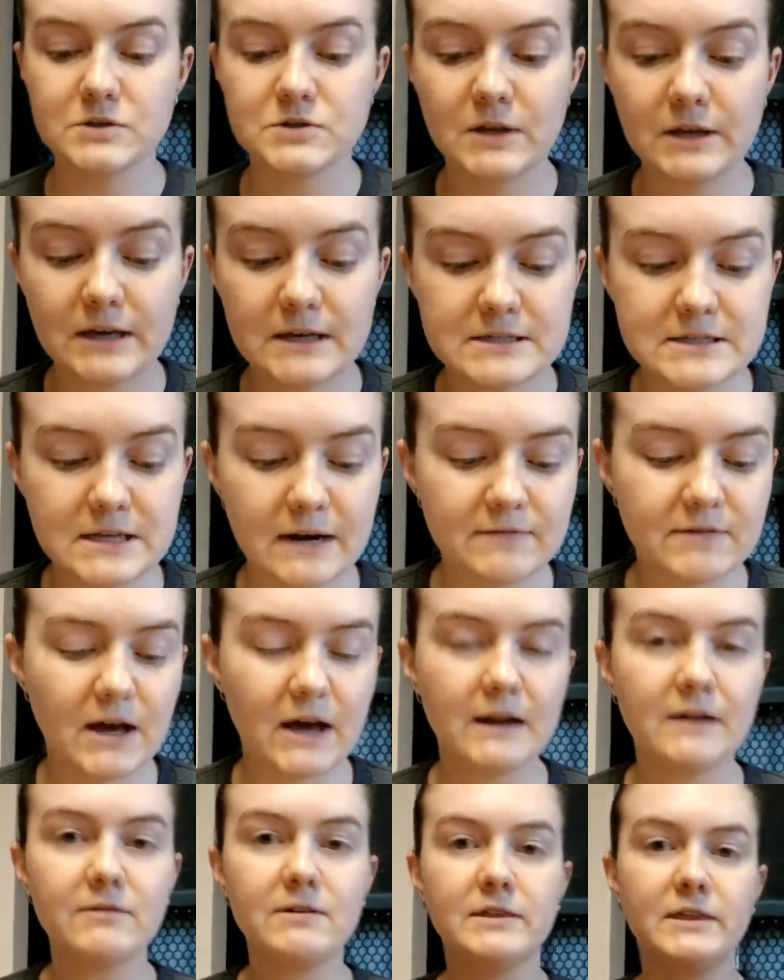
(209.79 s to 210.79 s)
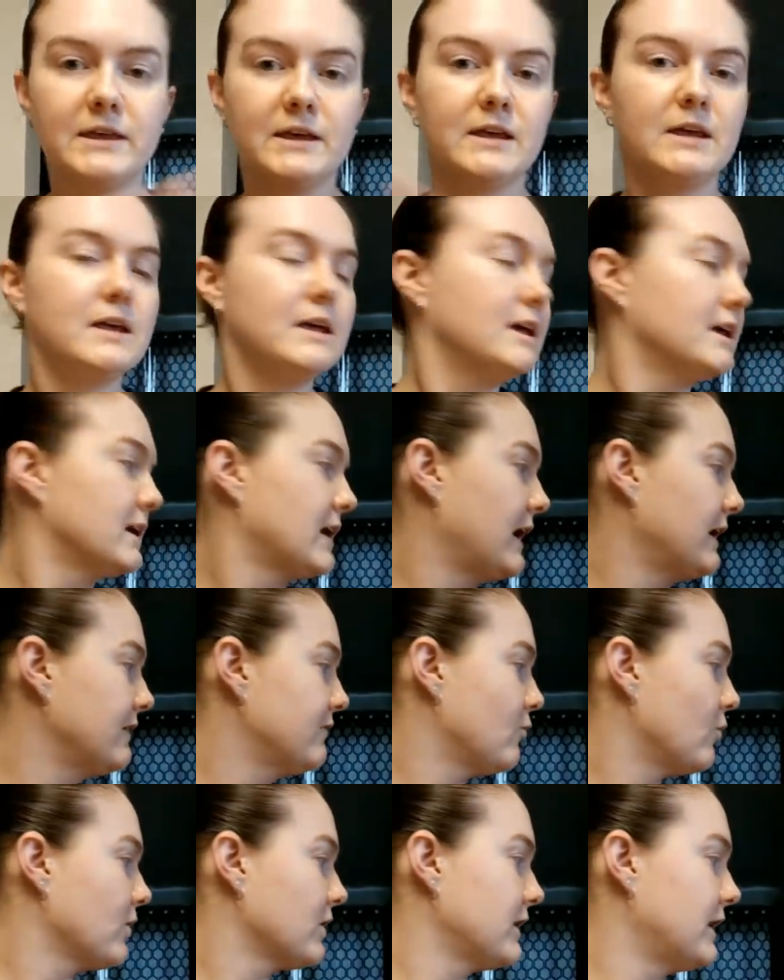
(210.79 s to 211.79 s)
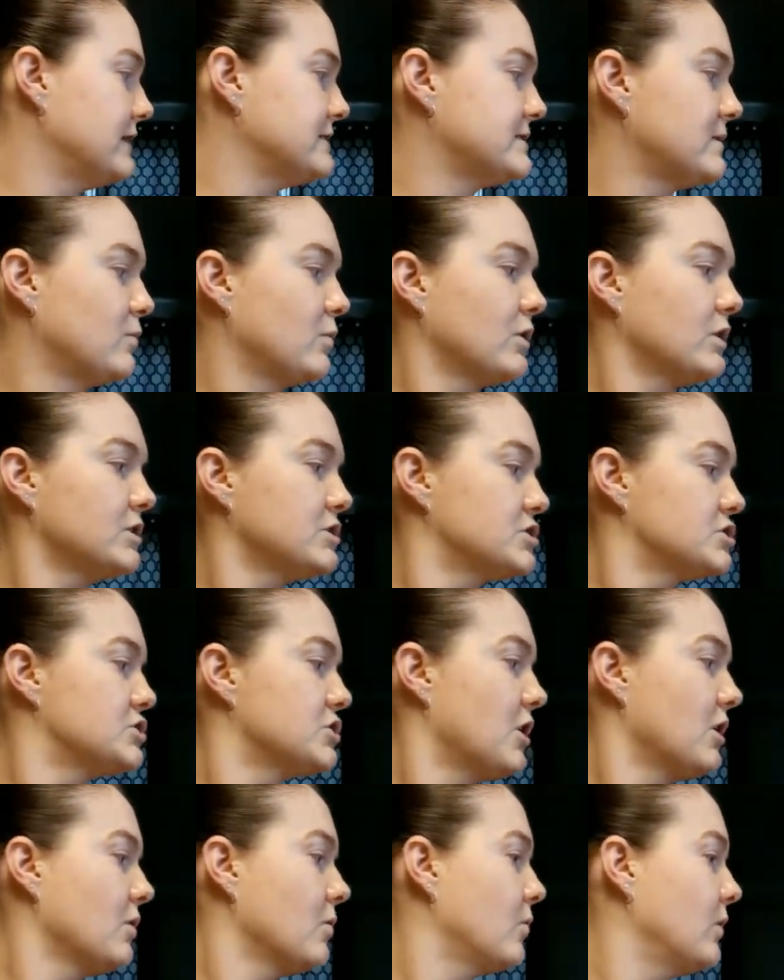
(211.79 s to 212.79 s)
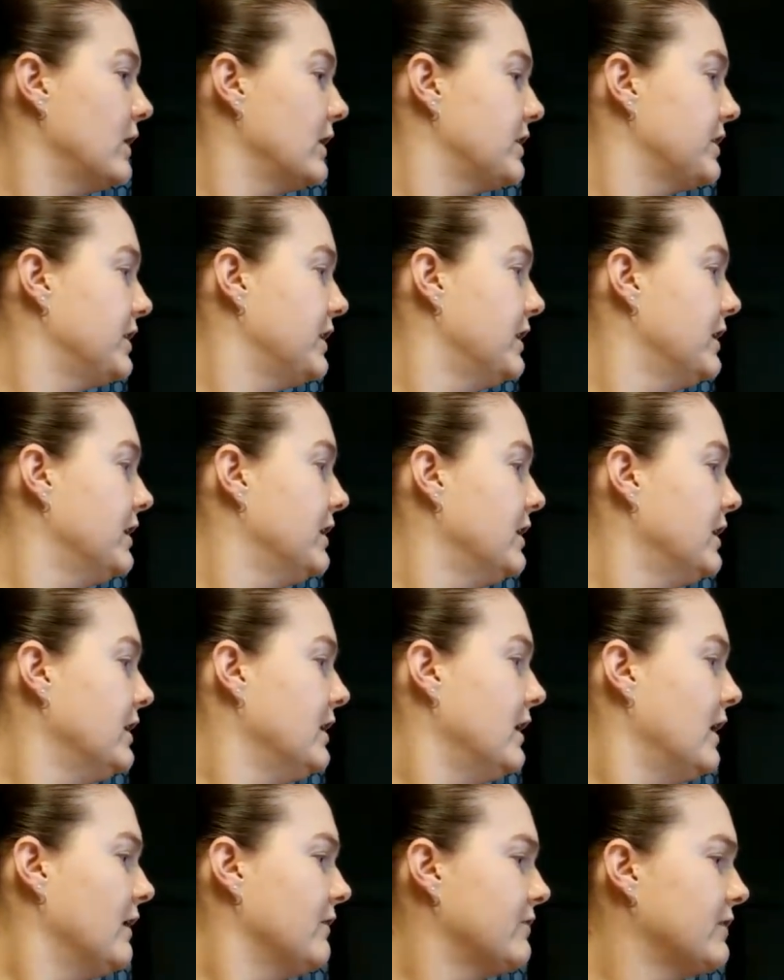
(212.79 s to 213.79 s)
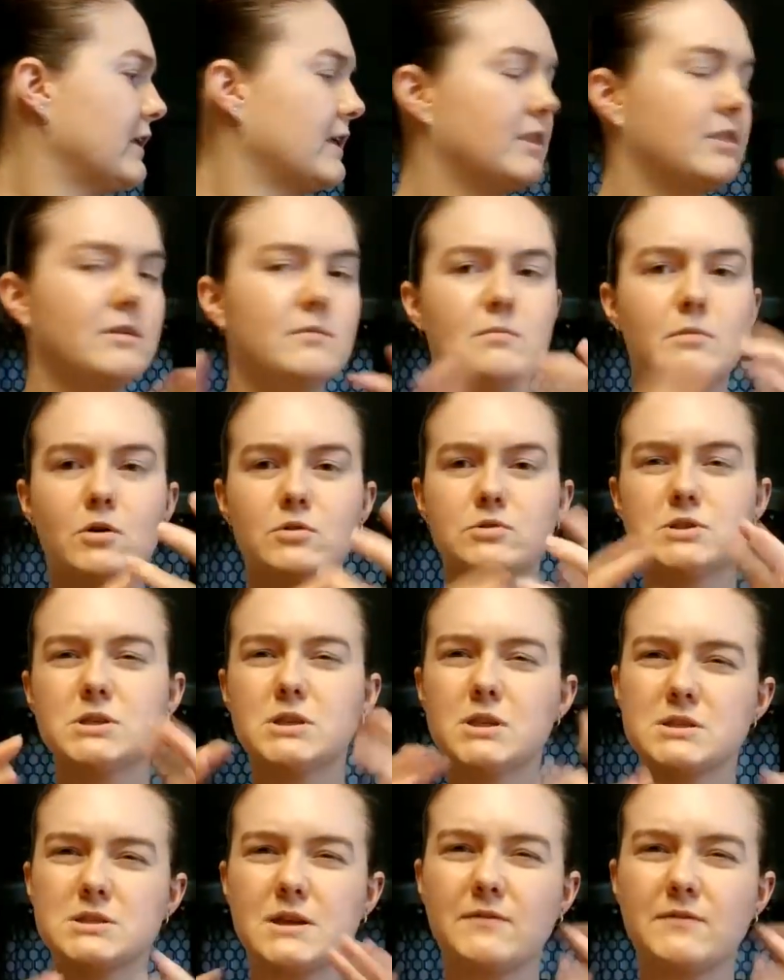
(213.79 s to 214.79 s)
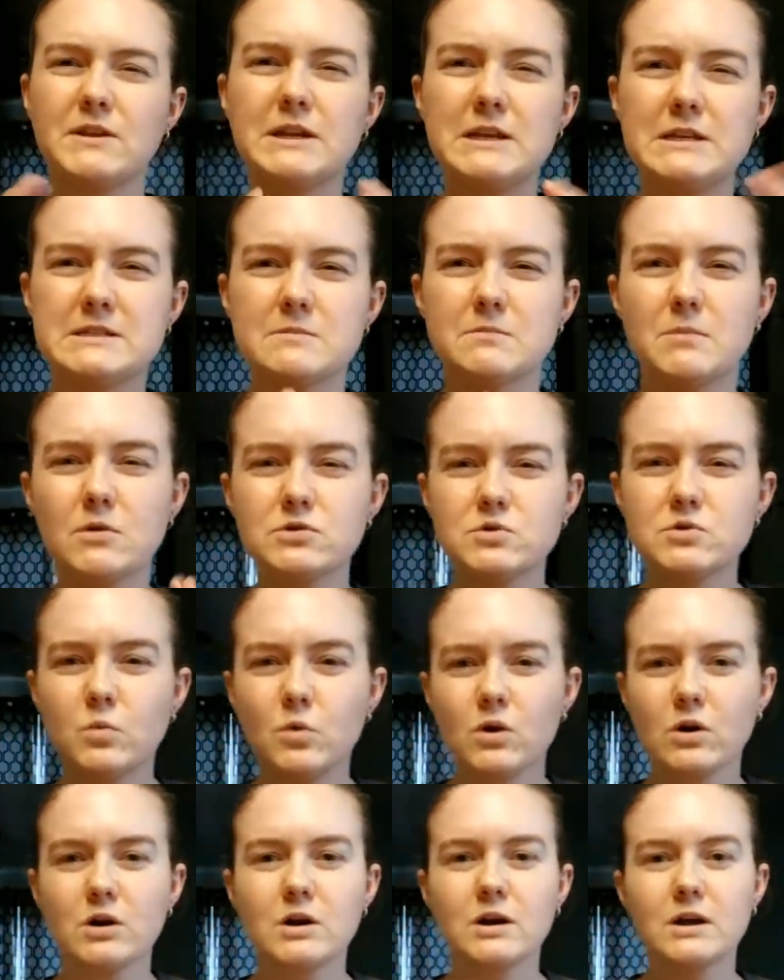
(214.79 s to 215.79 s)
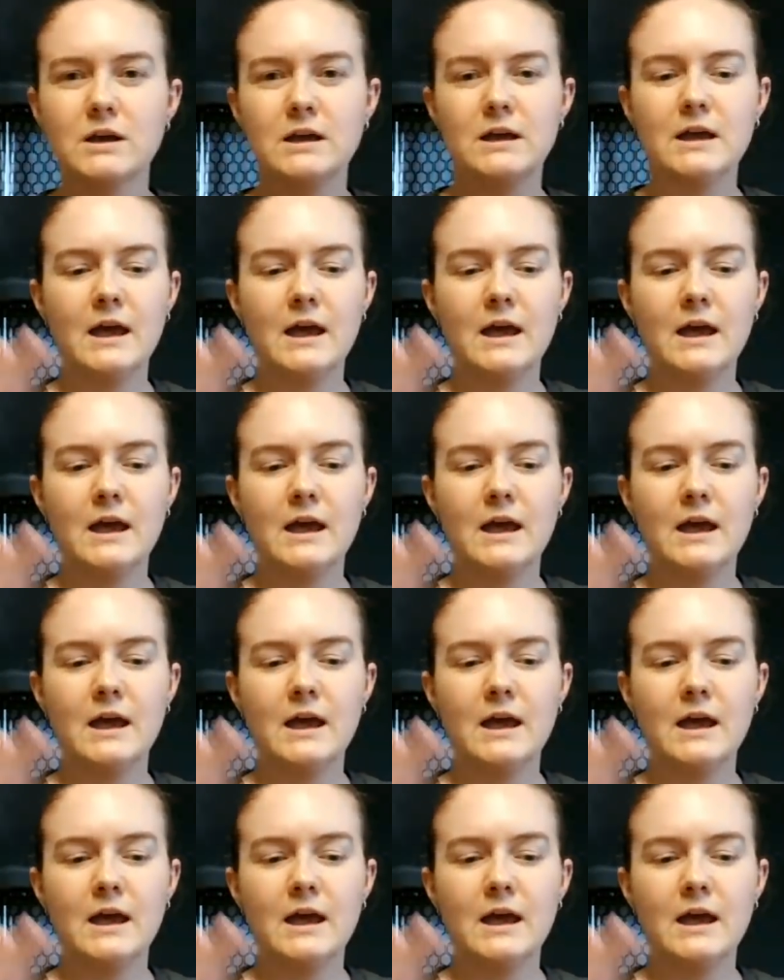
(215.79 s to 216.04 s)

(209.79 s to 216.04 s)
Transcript: So like I said, I've got everything kind of organized, and we're going to start with, I feel like, the stuff that needs the most work.